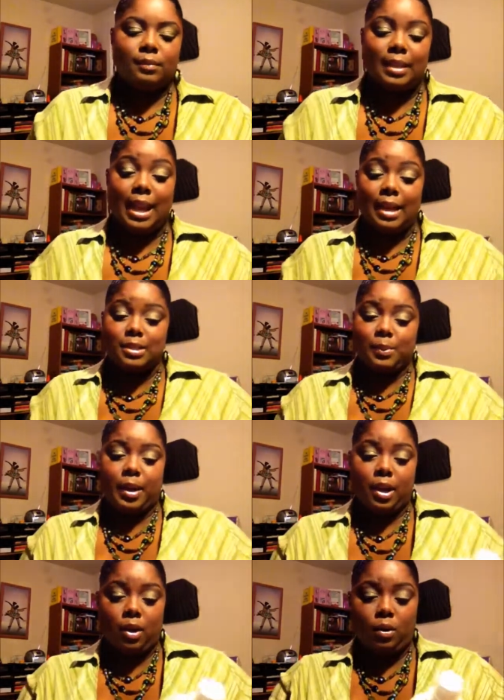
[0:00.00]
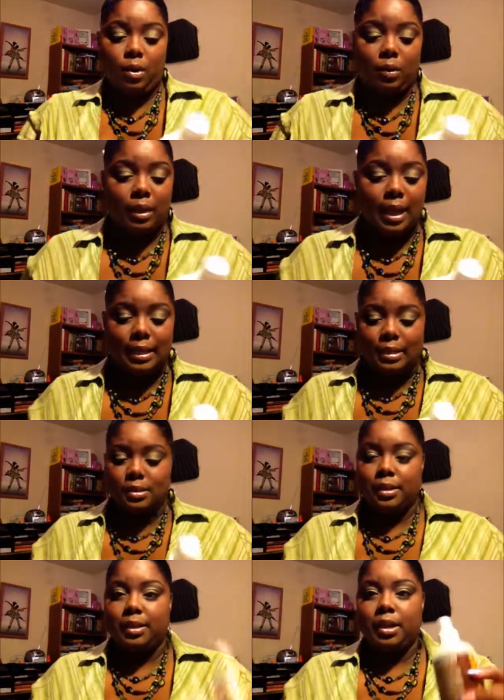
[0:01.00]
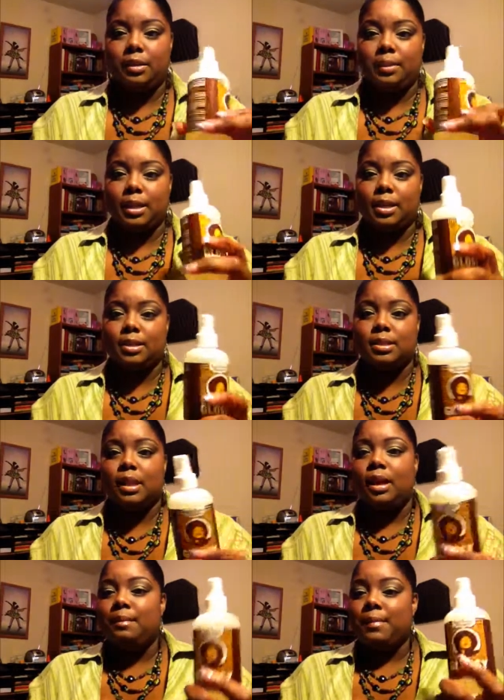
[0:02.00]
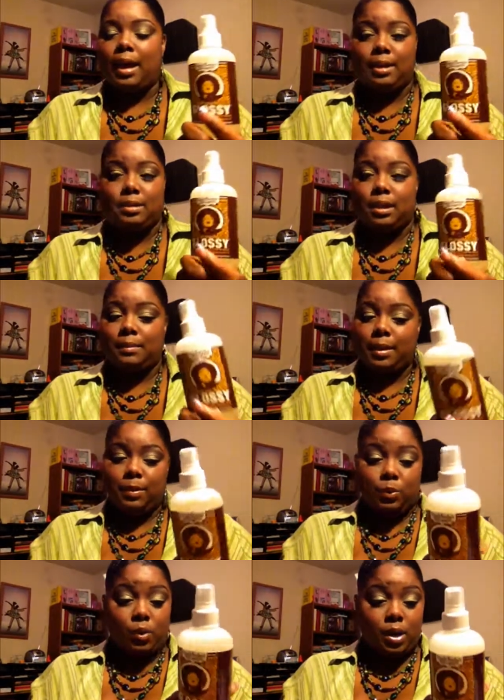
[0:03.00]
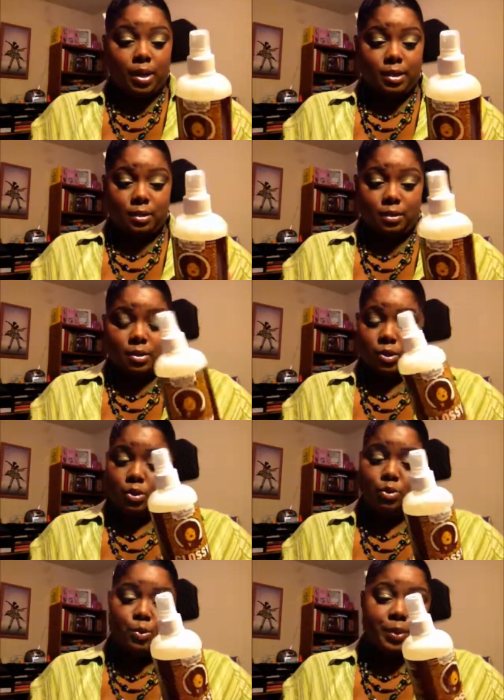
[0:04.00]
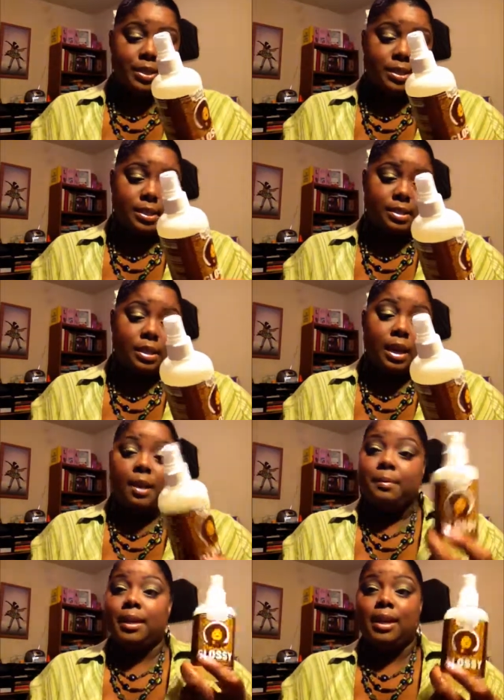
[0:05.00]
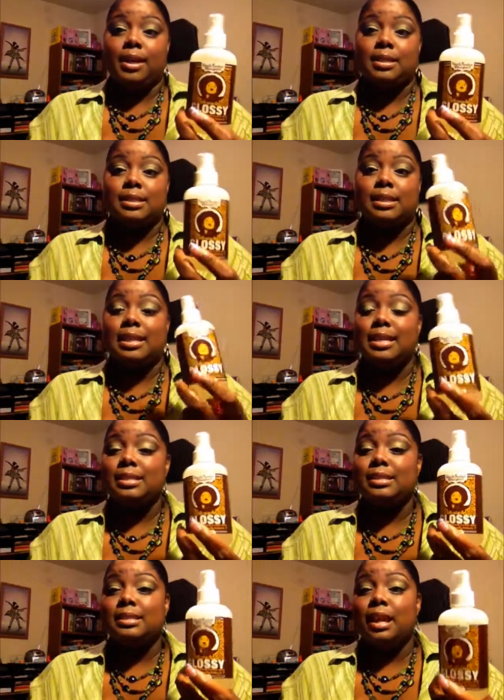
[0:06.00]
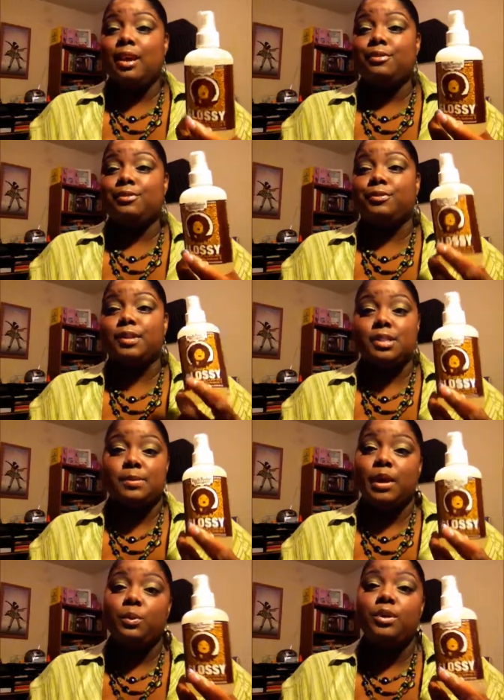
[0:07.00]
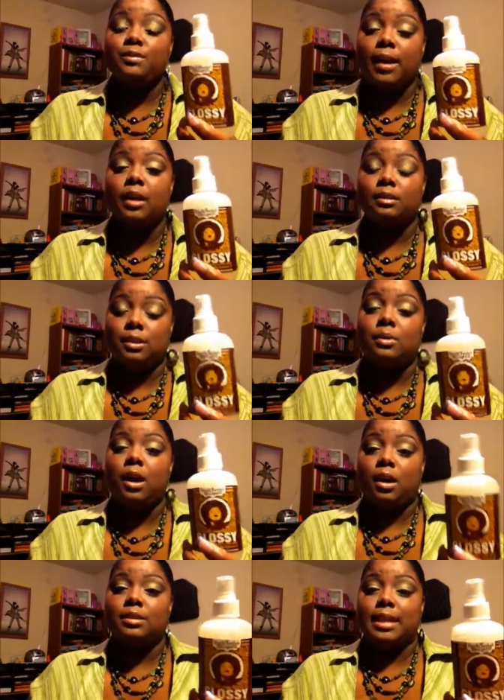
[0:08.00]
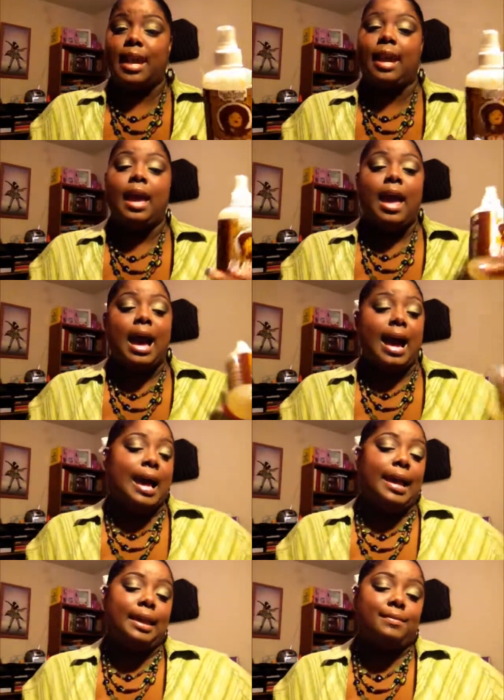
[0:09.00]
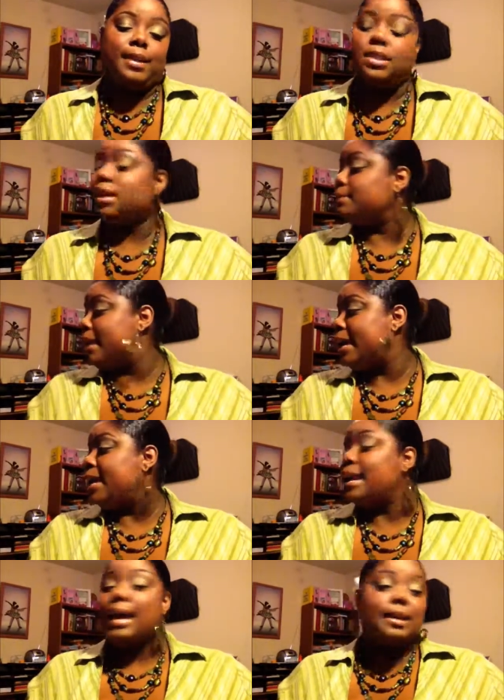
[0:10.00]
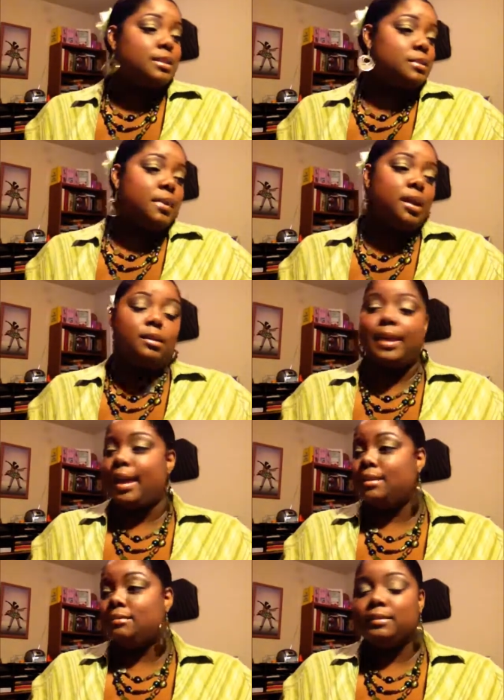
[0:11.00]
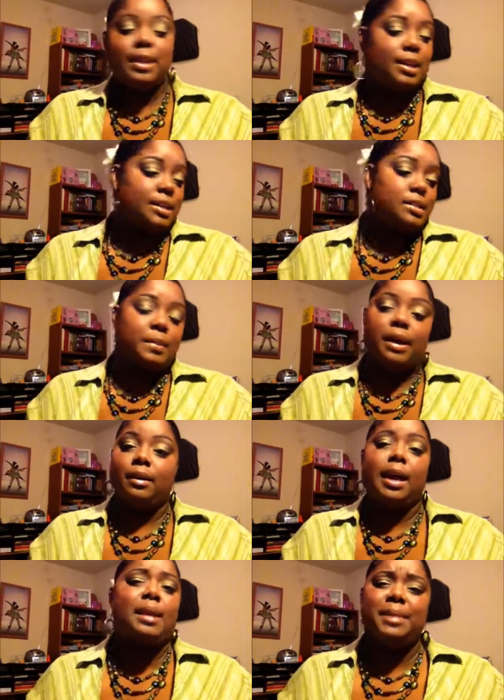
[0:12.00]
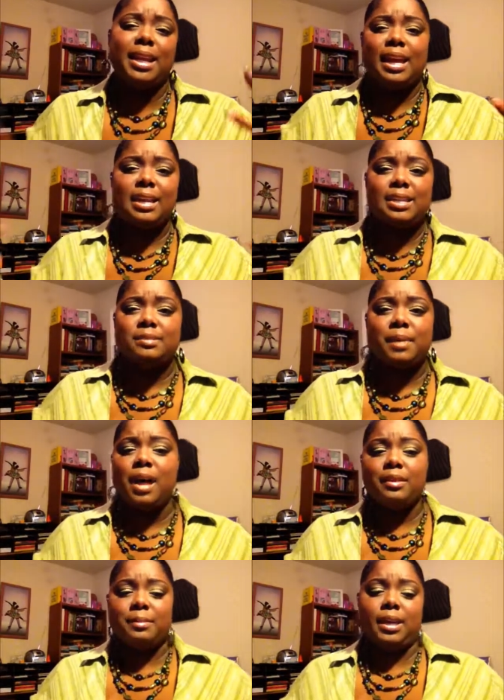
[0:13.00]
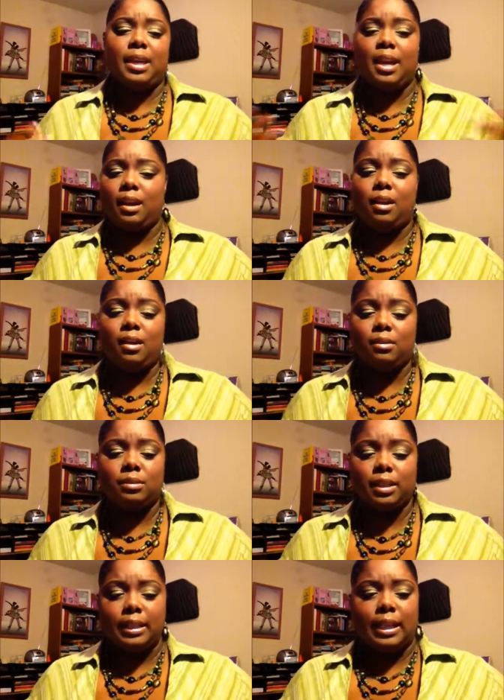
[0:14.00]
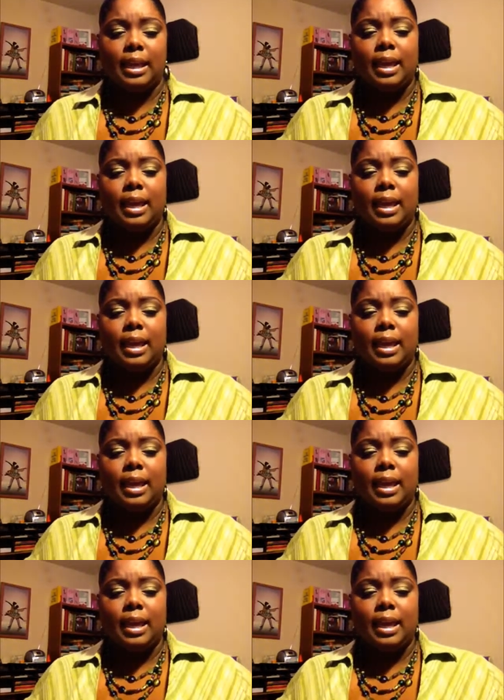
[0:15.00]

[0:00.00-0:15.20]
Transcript: not spray a whole lot of this on your hair, because I'd say maybe 1 or 2 spritzes, because this stuff, the smell will follow you all day. If I turn my head, I could smell that nutty smell. And I mean, it doesn't bother me at all, really.